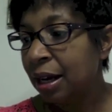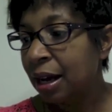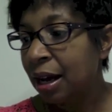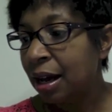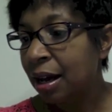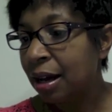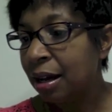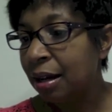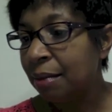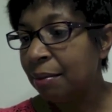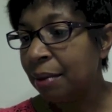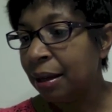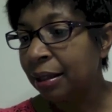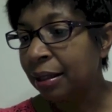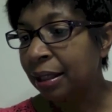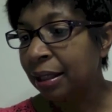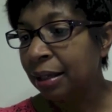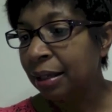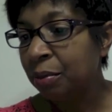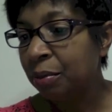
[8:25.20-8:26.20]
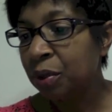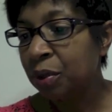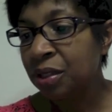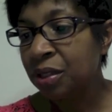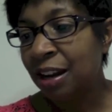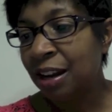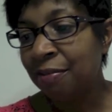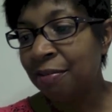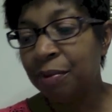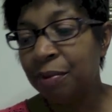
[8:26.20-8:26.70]
I think more
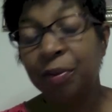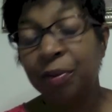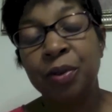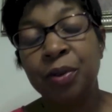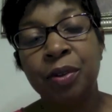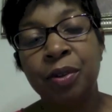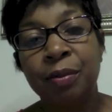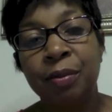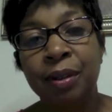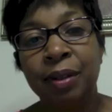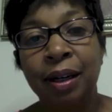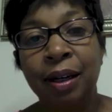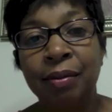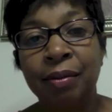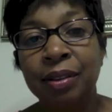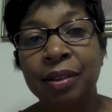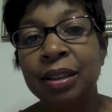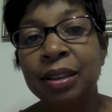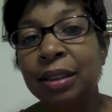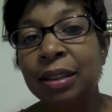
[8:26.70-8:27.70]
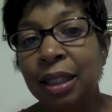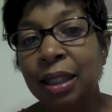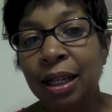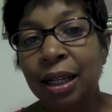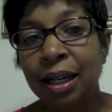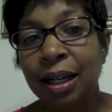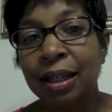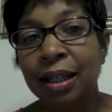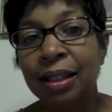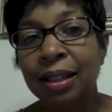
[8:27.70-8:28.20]
staff members would have been able to
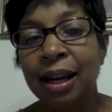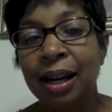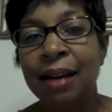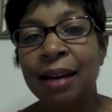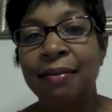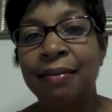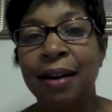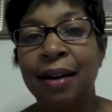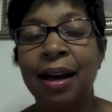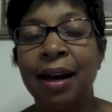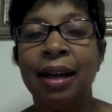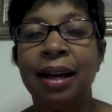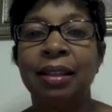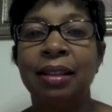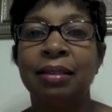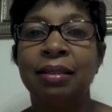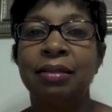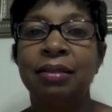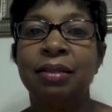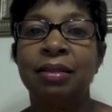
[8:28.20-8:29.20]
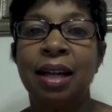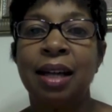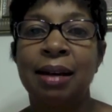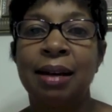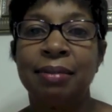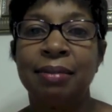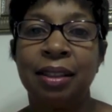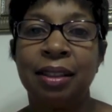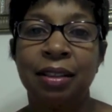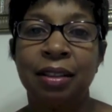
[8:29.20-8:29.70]
attend if I had
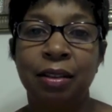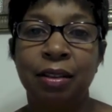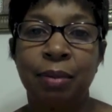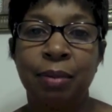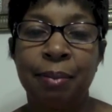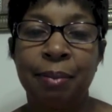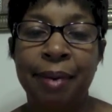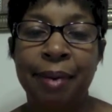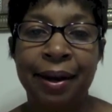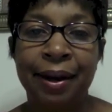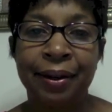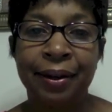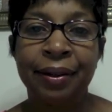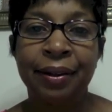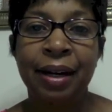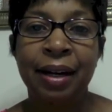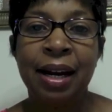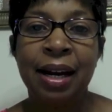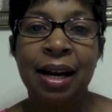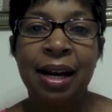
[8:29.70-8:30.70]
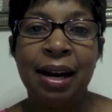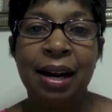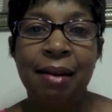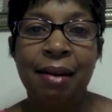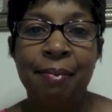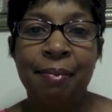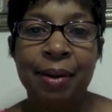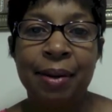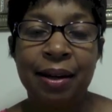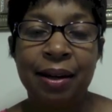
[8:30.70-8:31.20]
timed it a little bit better,
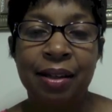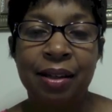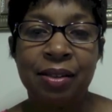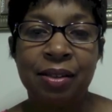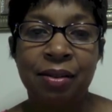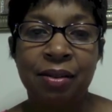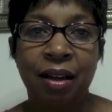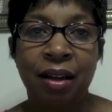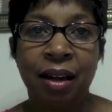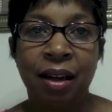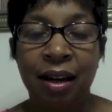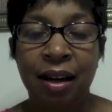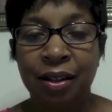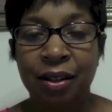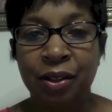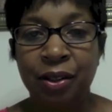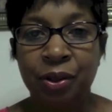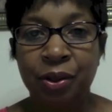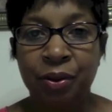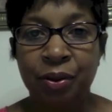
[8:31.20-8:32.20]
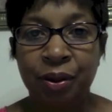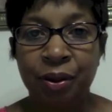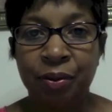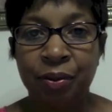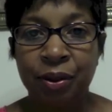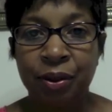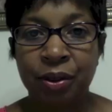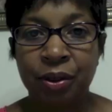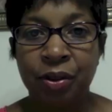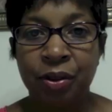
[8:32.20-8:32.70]
because a lot of tutoring
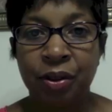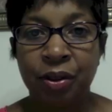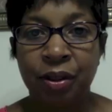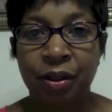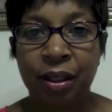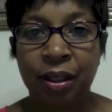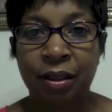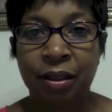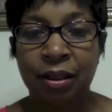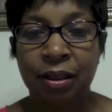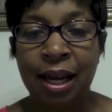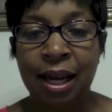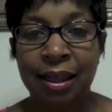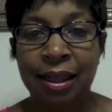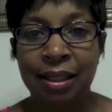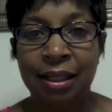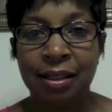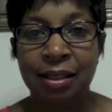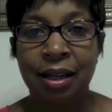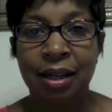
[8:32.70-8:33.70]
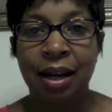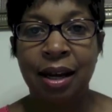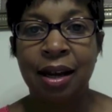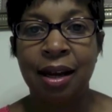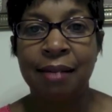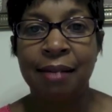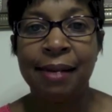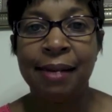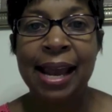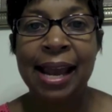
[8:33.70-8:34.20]
was going on at this
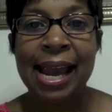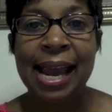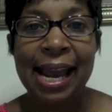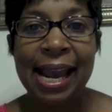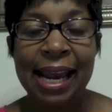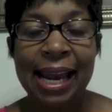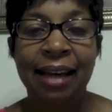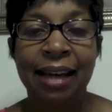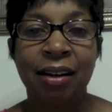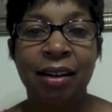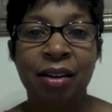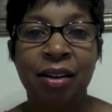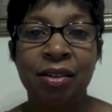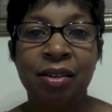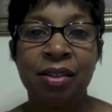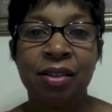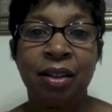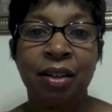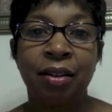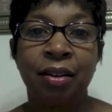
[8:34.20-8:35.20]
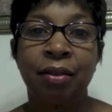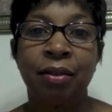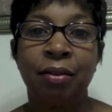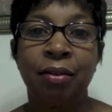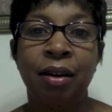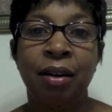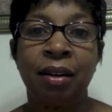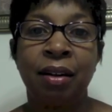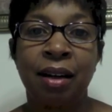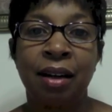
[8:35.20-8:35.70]
time, and also
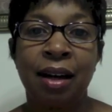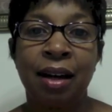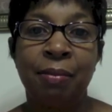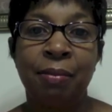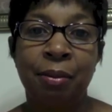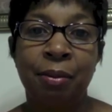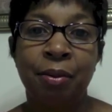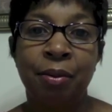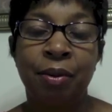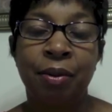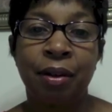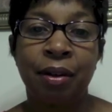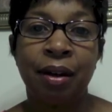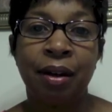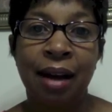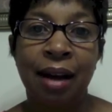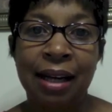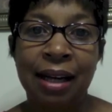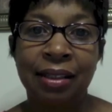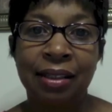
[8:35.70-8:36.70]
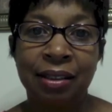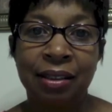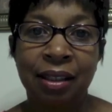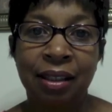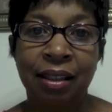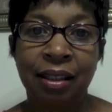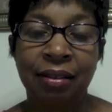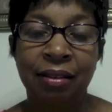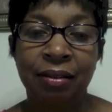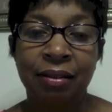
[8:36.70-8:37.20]
a lot of people were
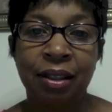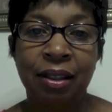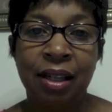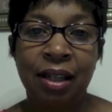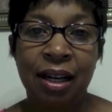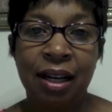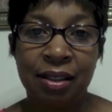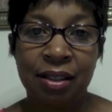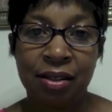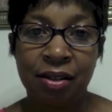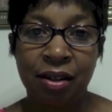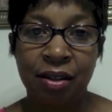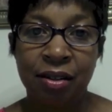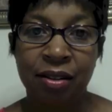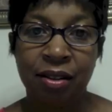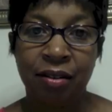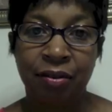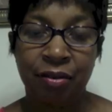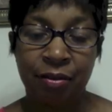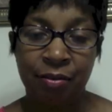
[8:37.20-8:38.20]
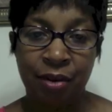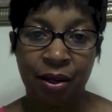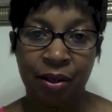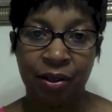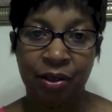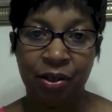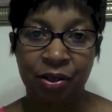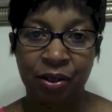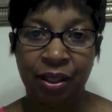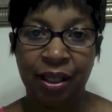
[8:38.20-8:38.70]
actually exhausted from all the
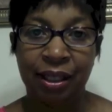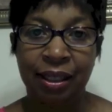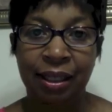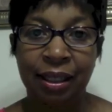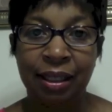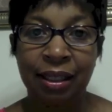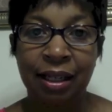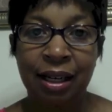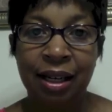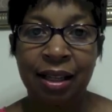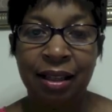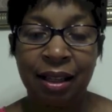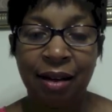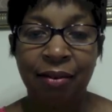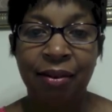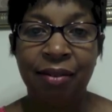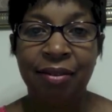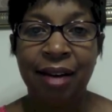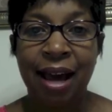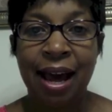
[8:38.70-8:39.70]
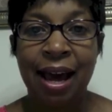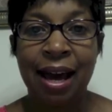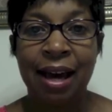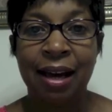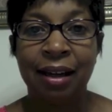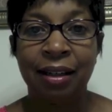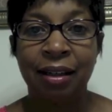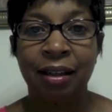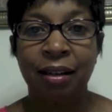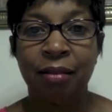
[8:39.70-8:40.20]
training that we've
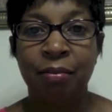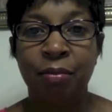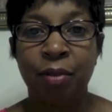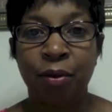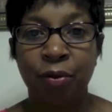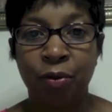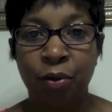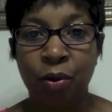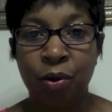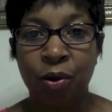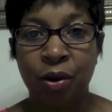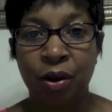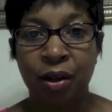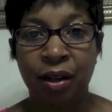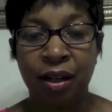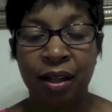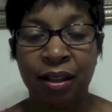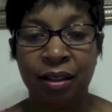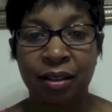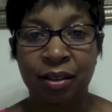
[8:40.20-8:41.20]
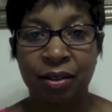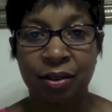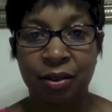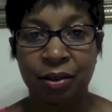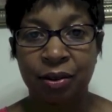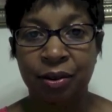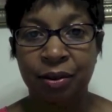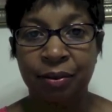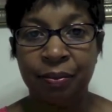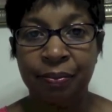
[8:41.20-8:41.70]
had before in the
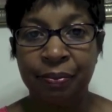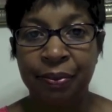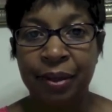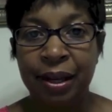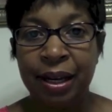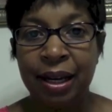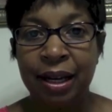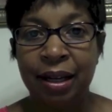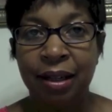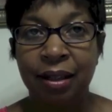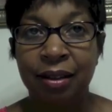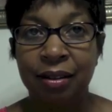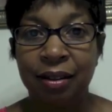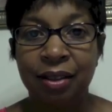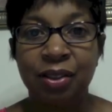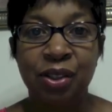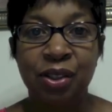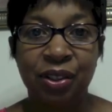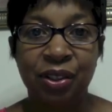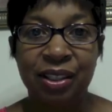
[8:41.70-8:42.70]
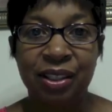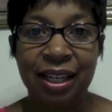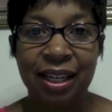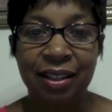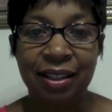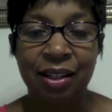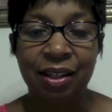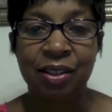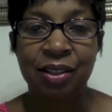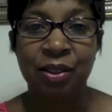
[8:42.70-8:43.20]
school. Concerning
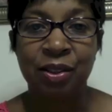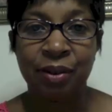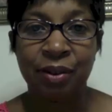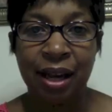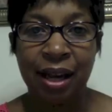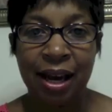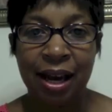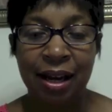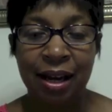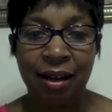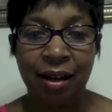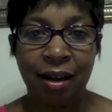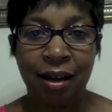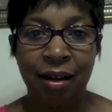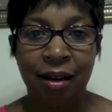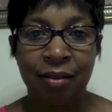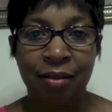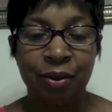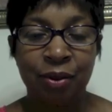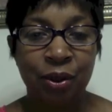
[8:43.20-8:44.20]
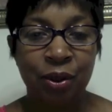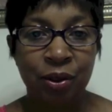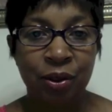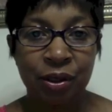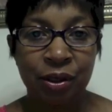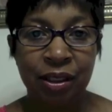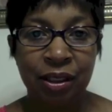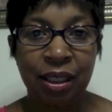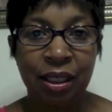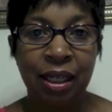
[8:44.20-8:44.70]
technology, we had
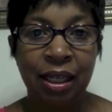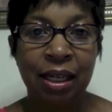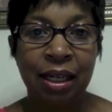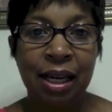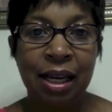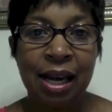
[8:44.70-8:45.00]
Schoology,